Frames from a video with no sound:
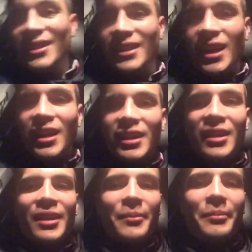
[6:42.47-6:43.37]
Yeah.
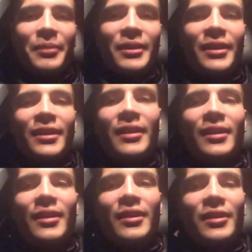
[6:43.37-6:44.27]
But yeah,
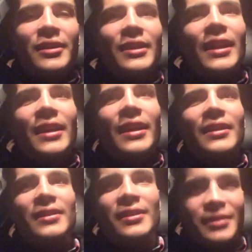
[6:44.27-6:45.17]
other than that,
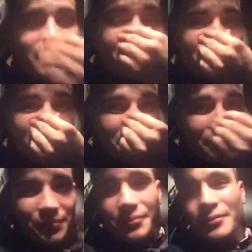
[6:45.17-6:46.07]
guys, um,
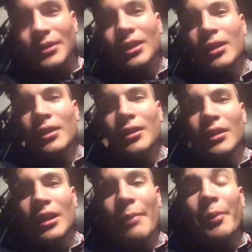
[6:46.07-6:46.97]

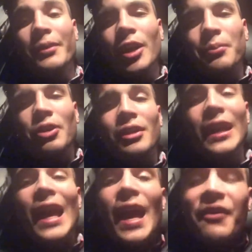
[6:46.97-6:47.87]
uh, I'm gonna be uploading
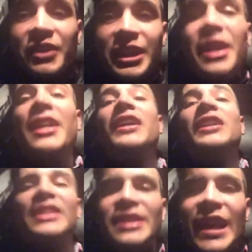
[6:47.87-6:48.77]
every
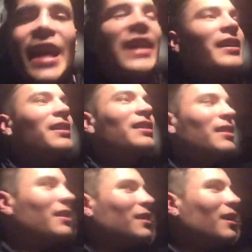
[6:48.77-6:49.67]
day
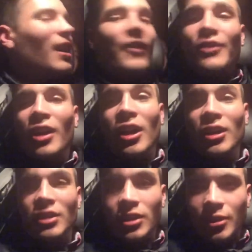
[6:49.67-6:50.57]
a
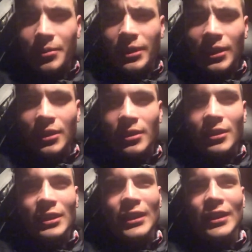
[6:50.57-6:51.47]
vlog. You know what I'm saying?
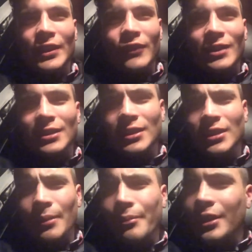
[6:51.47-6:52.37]
If it's
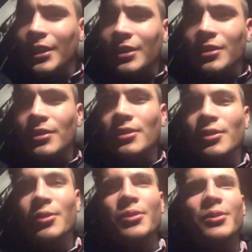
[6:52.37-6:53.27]
a minute to
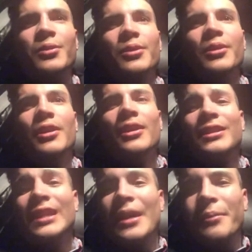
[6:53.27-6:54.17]

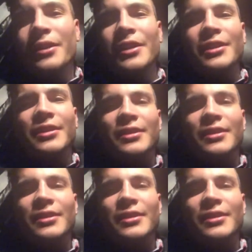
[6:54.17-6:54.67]
Man, ten minutes.